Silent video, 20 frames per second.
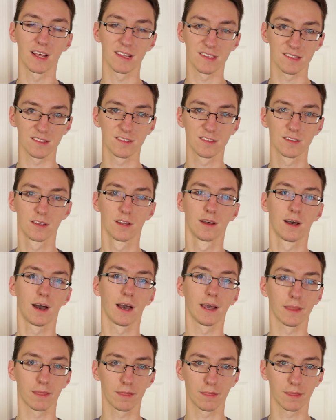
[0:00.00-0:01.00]
as
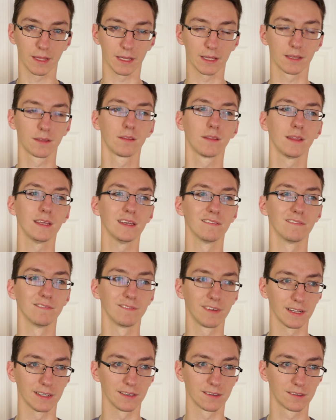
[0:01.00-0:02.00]
I think the
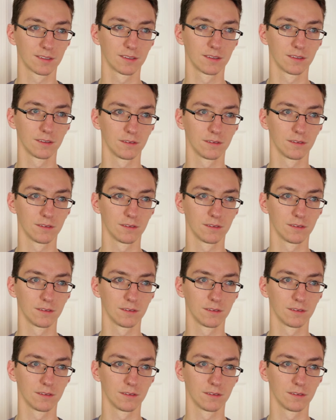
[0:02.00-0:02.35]
event